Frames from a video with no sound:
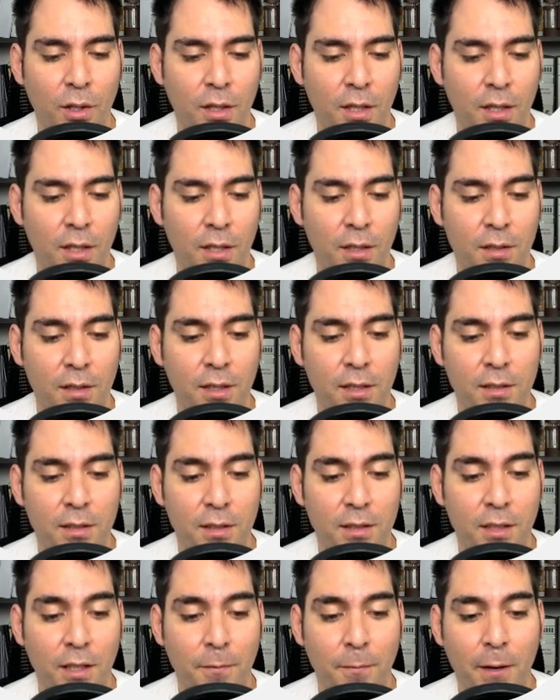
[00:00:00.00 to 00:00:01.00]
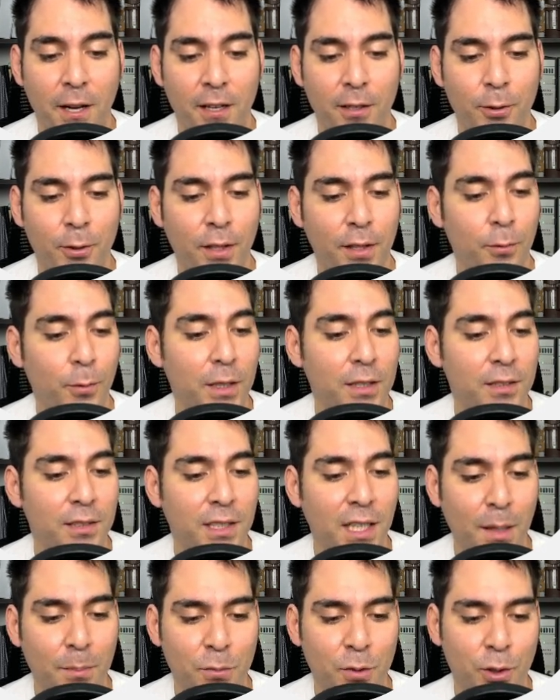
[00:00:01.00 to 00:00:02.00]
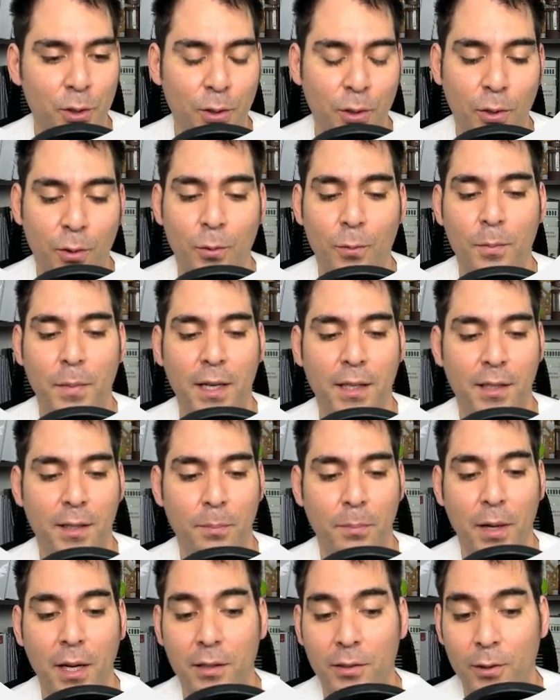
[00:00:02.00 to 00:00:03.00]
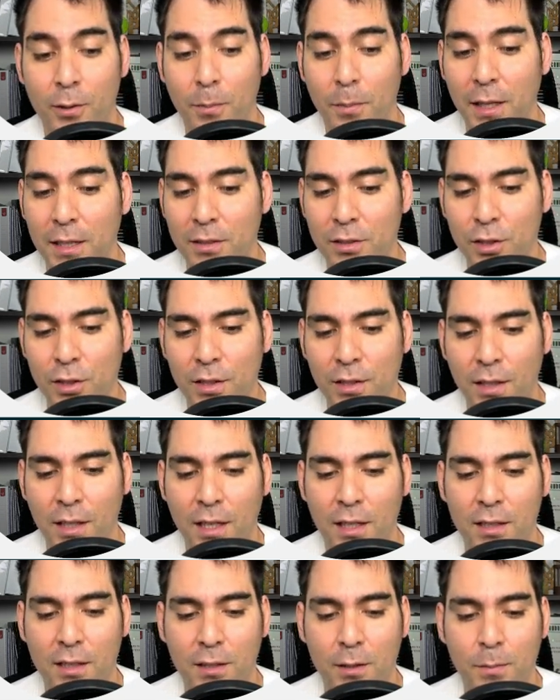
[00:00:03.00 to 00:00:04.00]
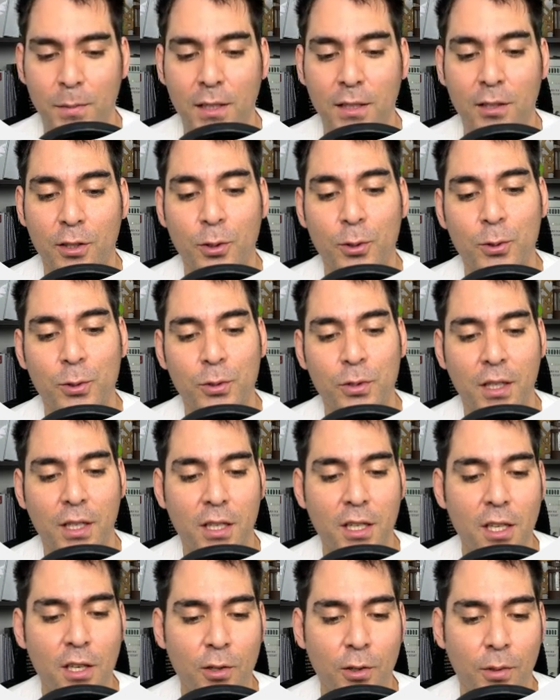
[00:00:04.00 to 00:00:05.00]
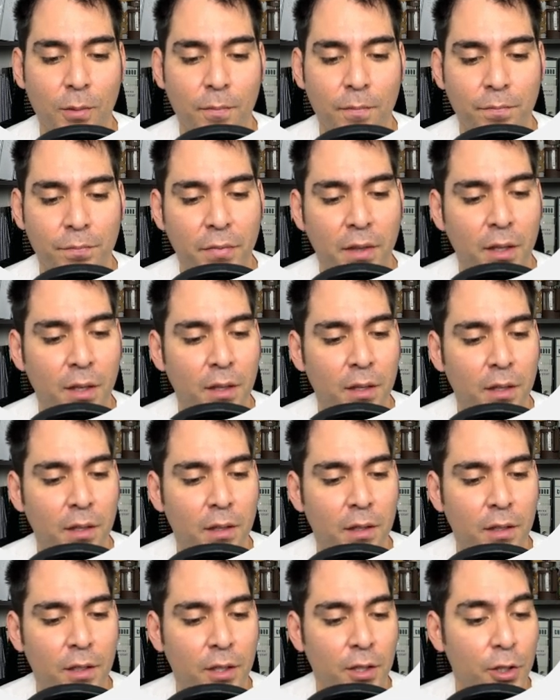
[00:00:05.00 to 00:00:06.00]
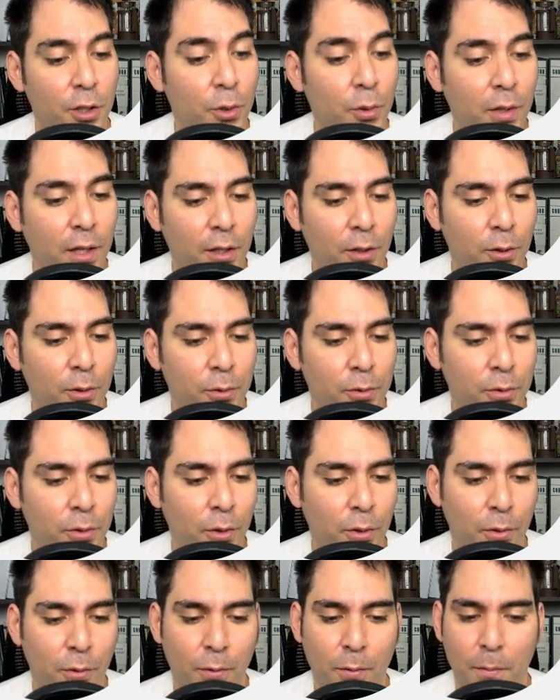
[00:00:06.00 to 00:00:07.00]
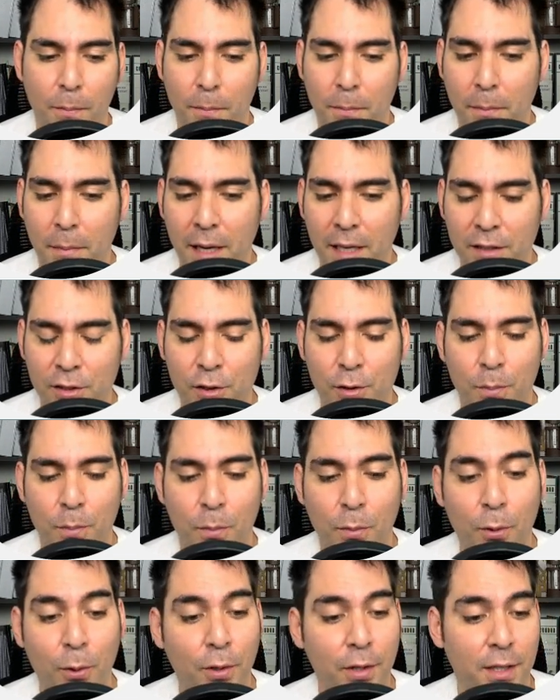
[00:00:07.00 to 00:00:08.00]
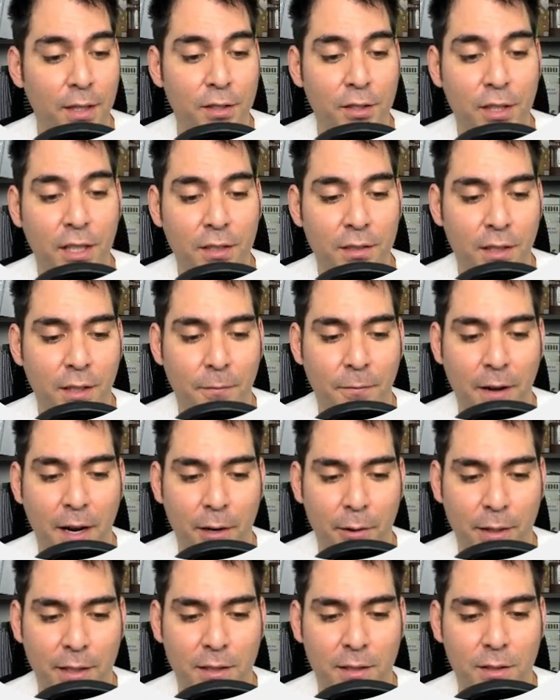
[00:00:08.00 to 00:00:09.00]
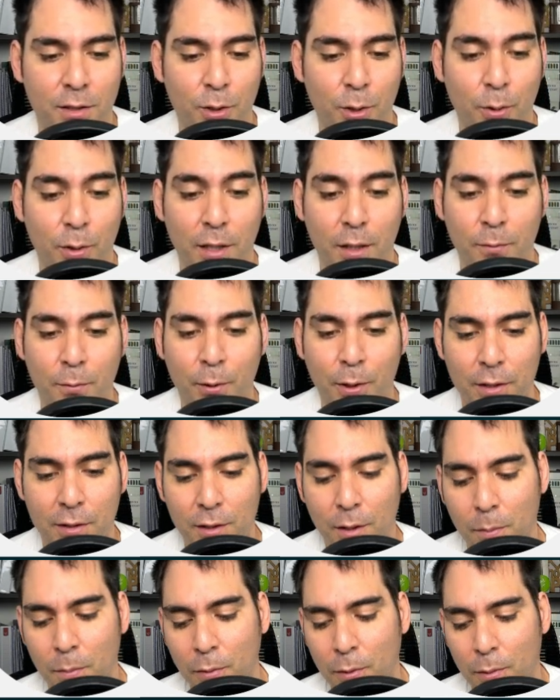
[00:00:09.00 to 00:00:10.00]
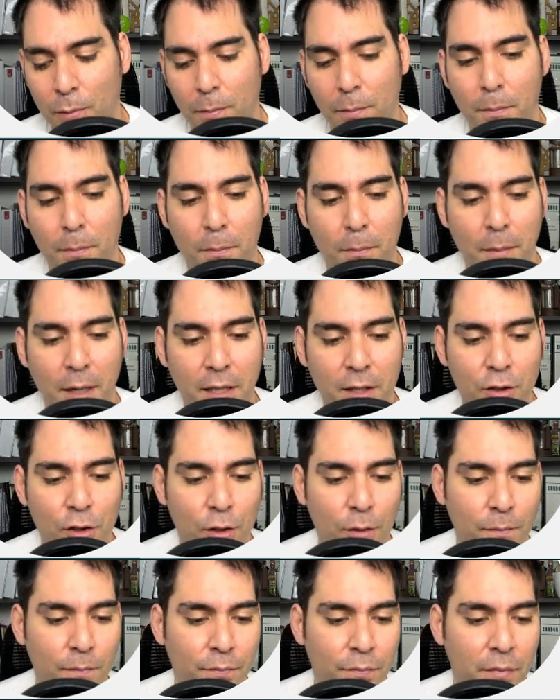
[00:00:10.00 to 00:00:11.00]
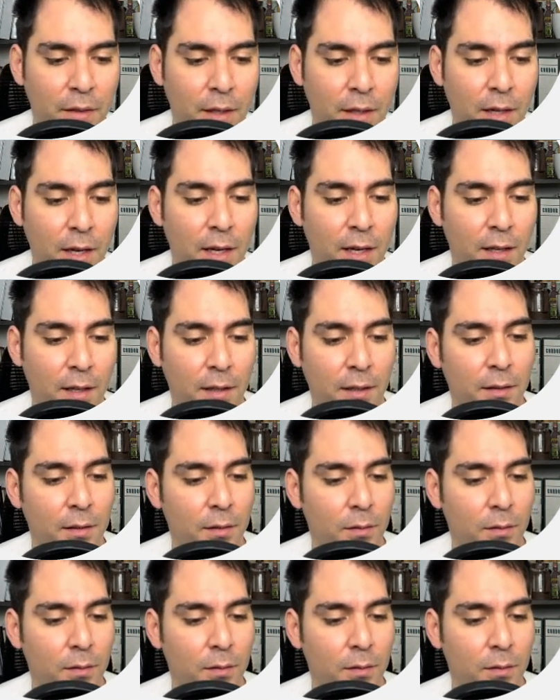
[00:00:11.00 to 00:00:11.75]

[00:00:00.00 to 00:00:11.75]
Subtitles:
this is the value that was captured by the pattern matching and is being used here. You can also match more than just the variants. You can, for example, match a